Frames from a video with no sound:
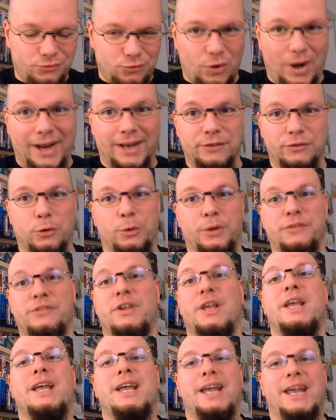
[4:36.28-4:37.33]
Dragon
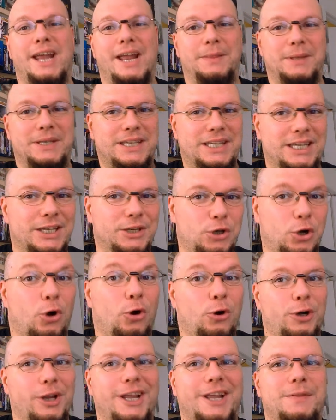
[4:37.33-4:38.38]
tokens. And the key
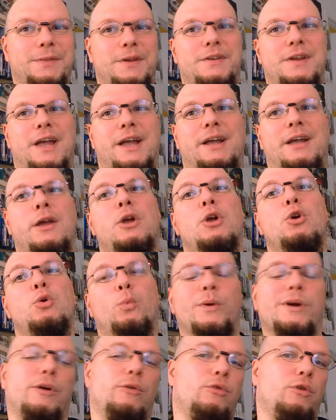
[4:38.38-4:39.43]
card in the deck,
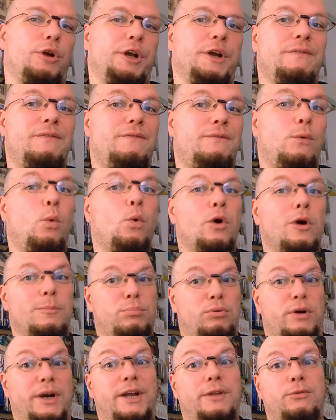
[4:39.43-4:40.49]
we are running 4
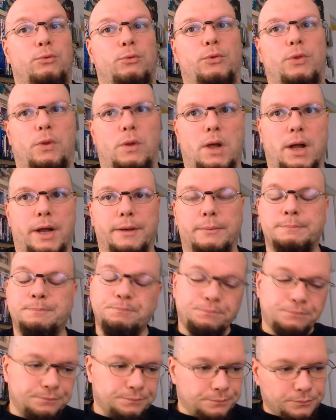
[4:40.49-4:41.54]
Break Through the Line.
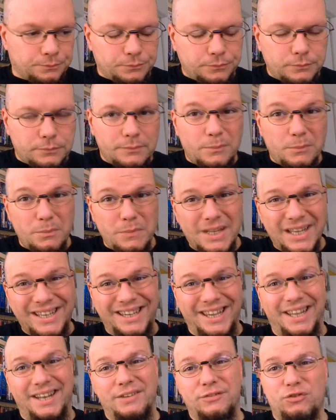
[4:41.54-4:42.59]

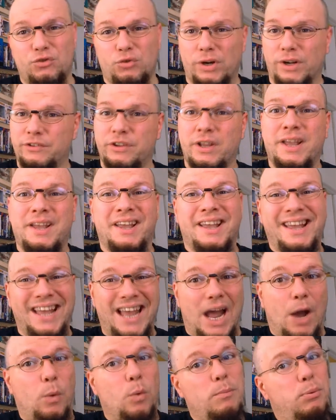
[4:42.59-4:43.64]
Can't stress
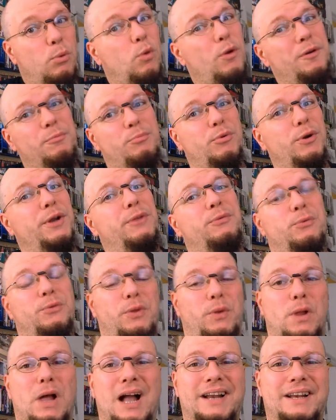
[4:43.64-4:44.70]
how important Break
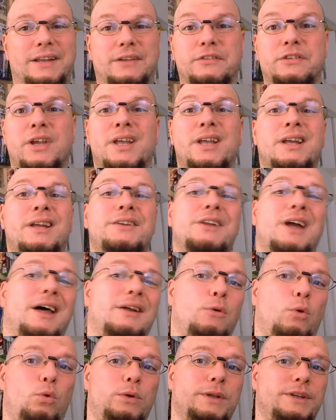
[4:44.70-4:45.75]
Through the Line is.
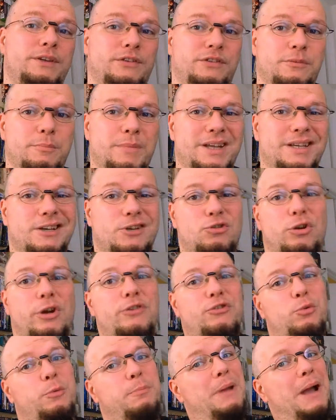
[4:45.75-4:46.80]
Not only does it make a
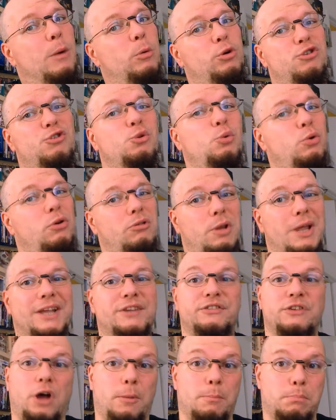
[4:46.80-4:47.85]
creature with power 2 or
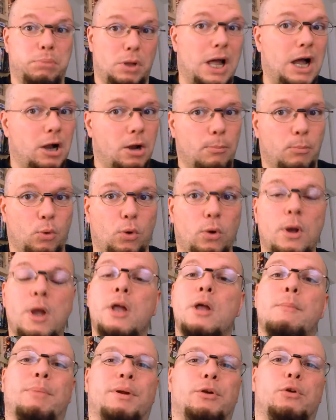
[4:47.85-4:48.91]
less unblockable,
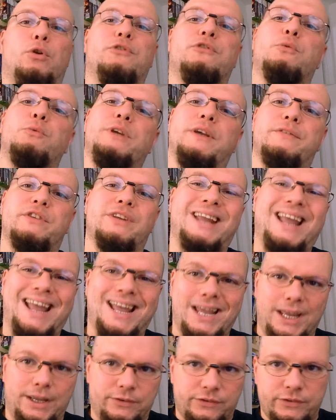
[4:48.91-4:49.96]
but it also gives it
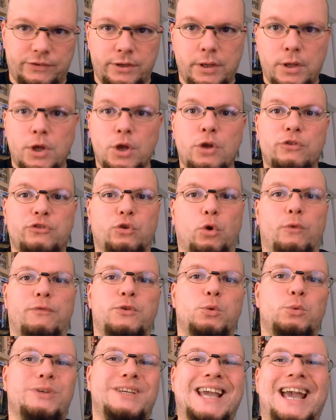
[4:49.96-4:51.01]
haste. So
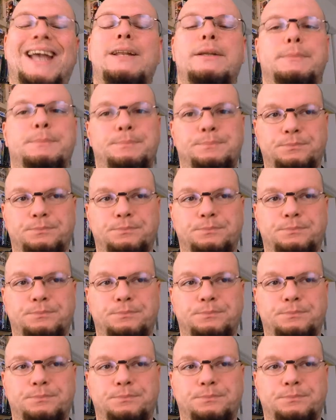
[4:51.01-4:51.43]
if you get